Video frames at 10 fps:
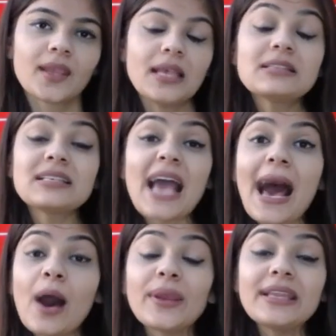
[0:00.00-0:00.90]
See
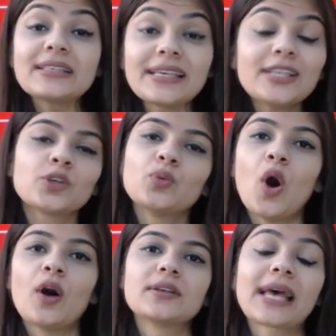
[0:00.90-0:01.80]
how easy it
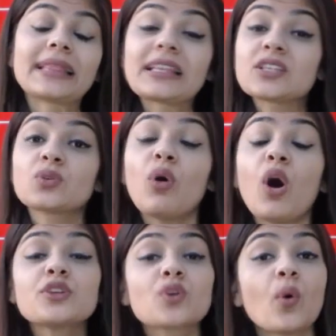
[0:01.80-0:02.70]
was, and this
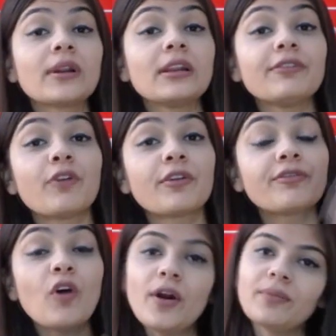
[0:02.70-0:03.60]
was only for
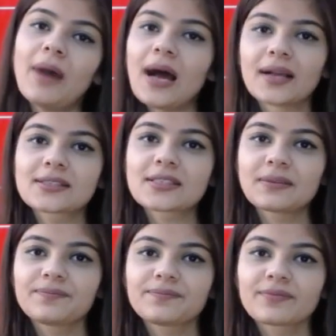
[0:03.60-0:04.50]
4 marks.
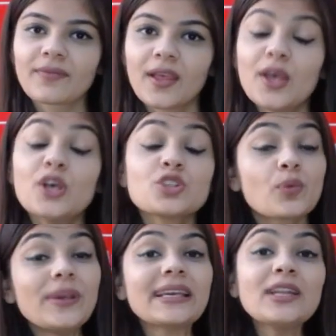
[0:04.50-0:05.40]
So
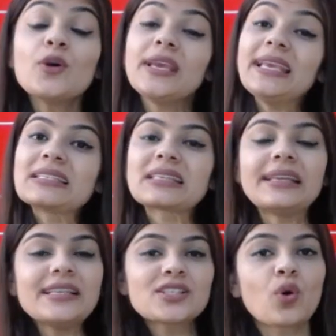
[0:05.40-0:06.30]
we can
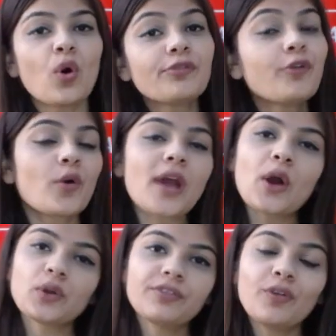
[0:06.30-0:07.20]
easily score 4
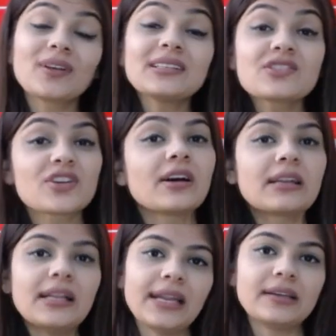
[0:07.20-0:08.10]
out of 4 in
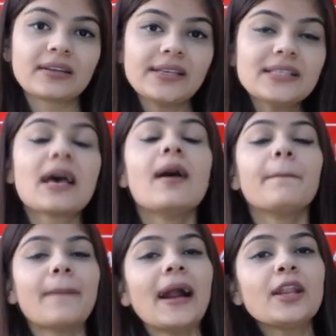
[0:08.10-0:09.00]
journal entries,
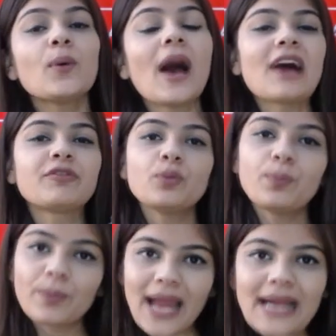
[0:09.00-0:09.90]
but you have to
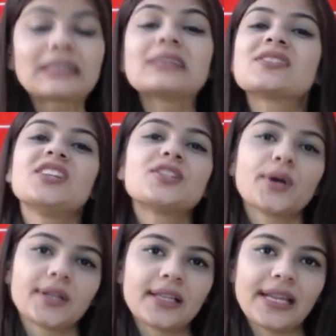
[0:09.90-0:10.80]
practice the
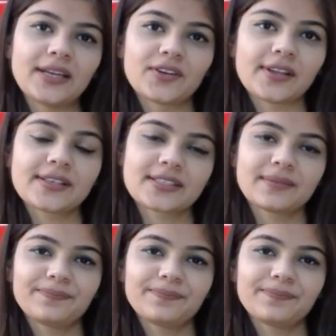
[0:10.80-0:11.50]
journal entries.